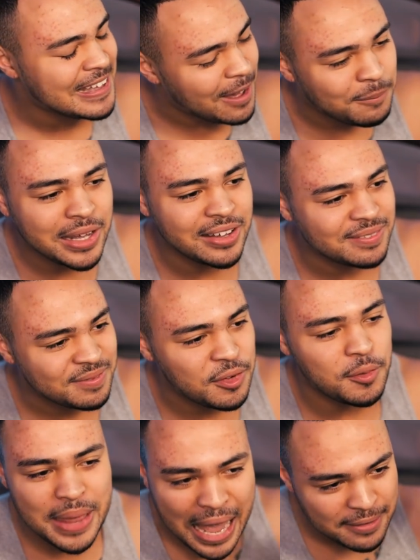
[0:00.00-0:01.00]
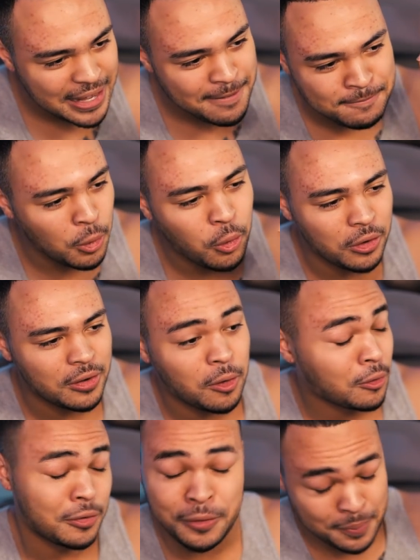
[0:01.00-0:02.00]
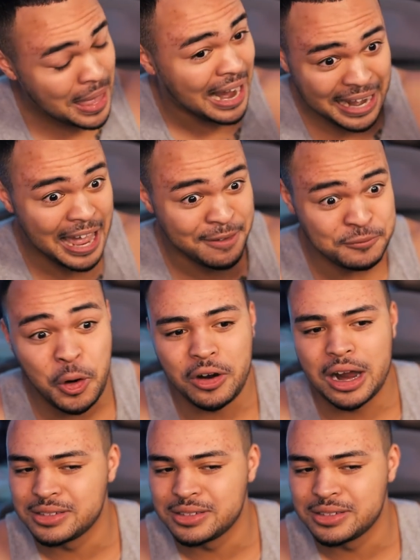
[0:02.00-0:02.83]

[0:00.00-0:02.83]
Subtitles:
I'm like, from that day forward, or from that night forward,